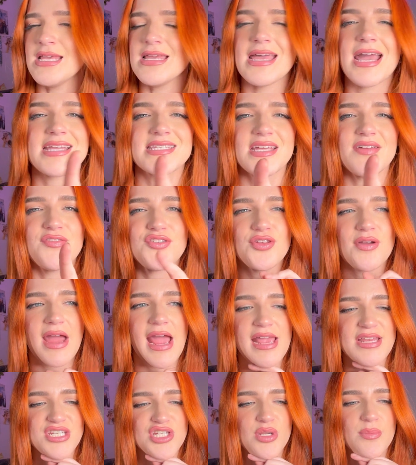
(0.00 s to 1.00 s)
Except for their
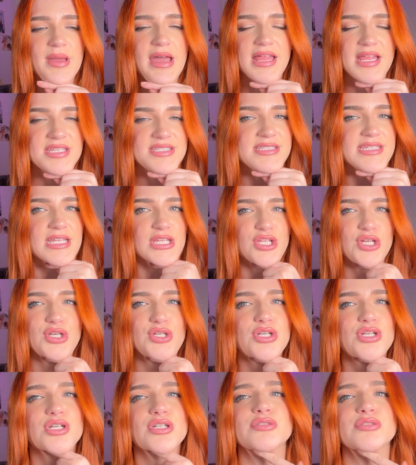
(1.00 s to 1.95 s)
eyeshadow palettes, they look